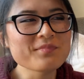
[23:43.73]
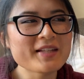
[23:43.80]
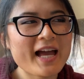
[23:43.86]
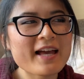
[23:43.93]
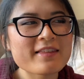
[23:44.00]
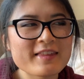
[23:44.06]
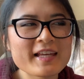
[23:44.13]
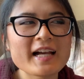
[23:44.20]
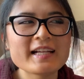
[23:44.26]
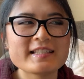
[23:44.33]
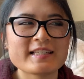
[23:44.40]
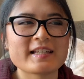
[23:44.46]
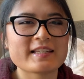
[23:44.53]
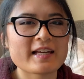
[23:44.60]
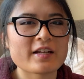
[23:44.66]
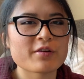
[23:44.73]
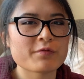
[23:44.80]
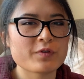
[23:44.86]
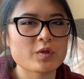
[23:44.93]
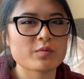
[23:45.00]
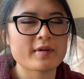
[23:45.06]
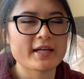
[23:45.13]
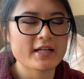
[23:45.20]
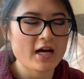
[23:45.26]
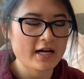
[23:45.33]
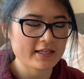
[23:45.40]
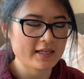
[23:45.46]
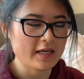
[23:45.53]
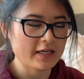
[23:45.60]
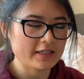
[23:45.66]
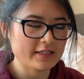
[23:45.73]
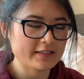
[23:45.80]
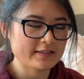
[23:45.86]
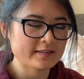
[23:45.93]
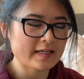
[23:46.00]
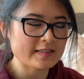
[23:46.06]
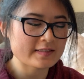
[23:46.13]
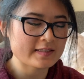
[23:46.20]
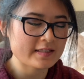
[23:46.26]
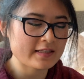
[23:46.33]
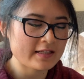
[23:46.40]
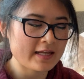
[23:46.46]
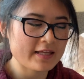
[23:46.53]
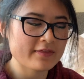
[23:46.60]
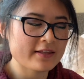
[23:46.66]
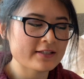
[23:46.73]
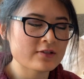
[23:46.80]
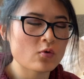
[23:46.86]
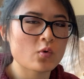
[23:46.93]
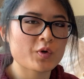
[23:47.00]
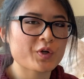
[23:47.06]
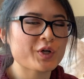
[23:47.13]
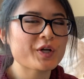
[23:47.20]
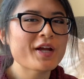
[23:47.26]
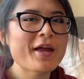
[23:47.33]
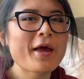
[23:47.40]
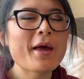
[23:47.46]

I think I did get a few Red Hot Candies scents in this order